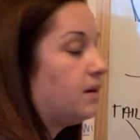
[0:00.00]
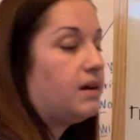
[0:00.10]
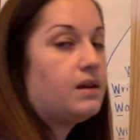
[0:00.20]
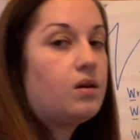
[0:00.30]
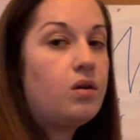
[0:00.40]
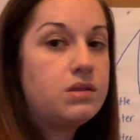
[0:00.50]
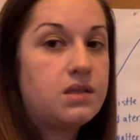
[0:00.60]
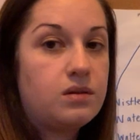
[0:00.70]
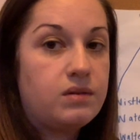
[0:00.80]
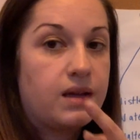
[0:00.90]
and
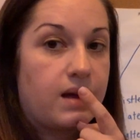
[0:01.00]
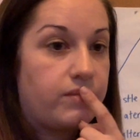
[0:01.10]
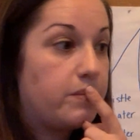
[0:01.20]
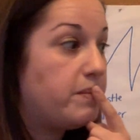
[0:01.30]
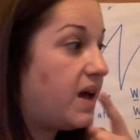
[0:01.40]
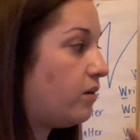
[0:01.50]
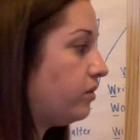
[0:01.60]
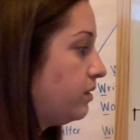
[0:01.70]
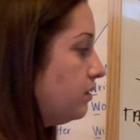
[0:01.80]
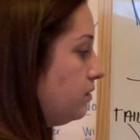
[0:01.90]
also they have a mouth.